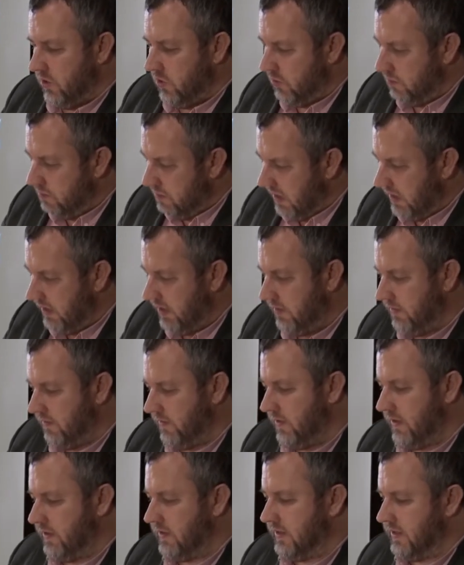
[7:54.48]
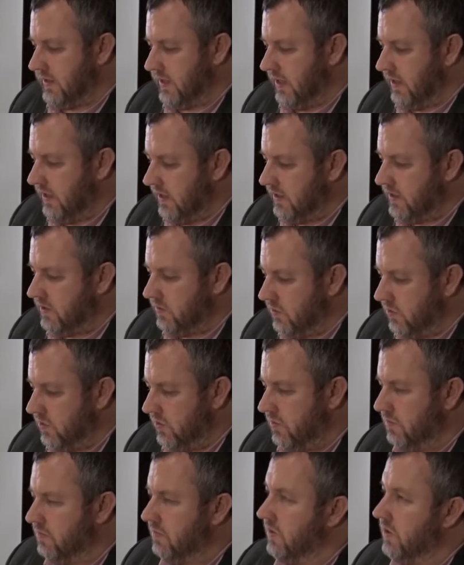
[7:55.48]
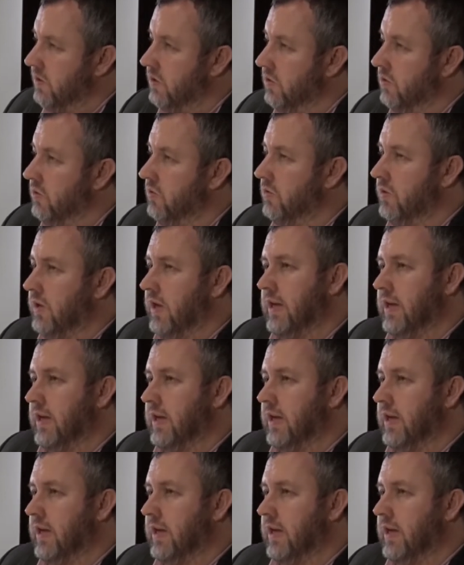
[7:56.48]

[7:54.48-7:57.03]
whom many of us in this room knew